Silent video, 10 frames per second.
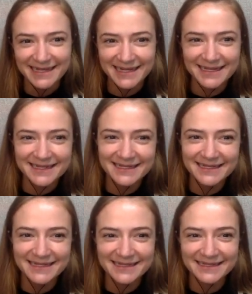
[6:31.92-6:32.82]

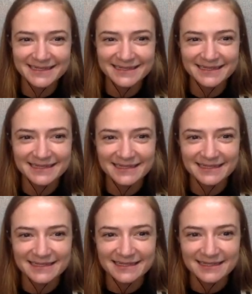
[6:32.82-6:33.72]

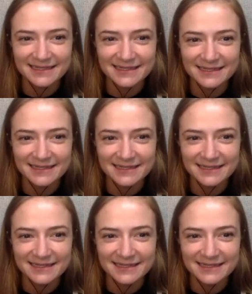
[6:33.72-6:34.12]
(not speaking)